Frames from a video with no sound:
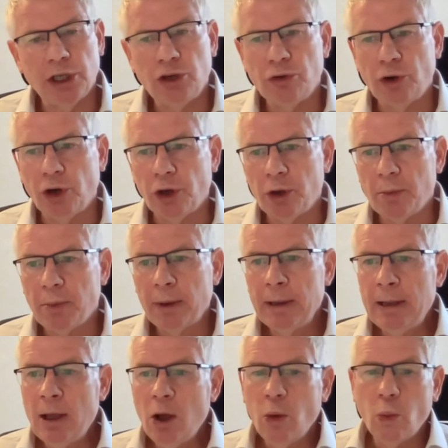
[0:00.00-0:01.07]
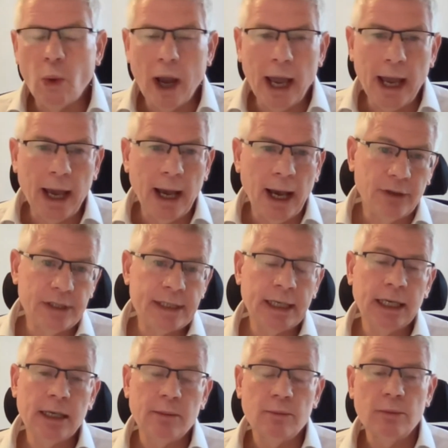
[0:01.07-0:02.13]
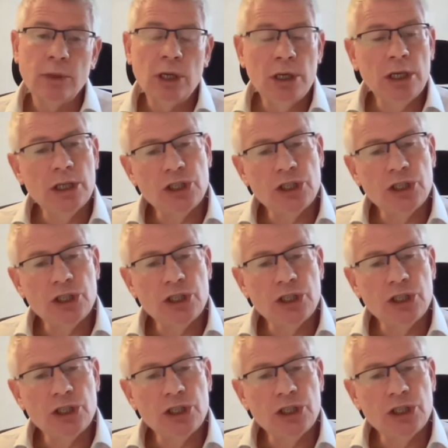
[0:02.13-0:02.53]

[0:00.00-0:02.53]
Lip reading: group where the team